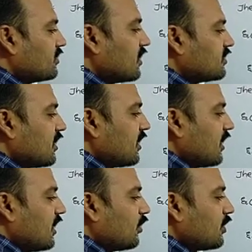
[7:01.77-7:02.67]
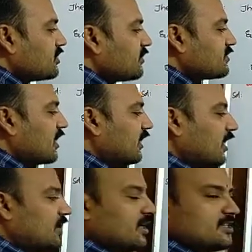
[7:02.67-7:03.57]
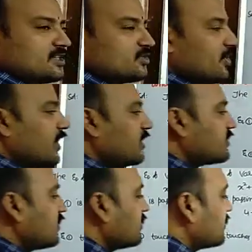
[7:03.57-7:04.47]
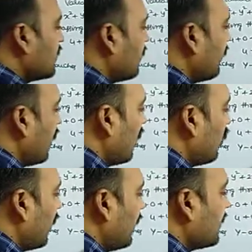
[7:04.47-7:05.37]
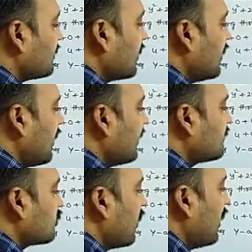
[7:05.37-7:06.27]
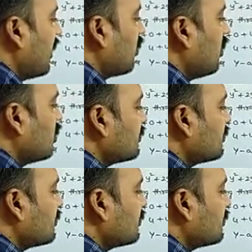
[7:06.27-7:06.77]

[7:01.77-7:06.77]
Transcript: The general equation of circle touches y-axis. Then we have condition f square equal to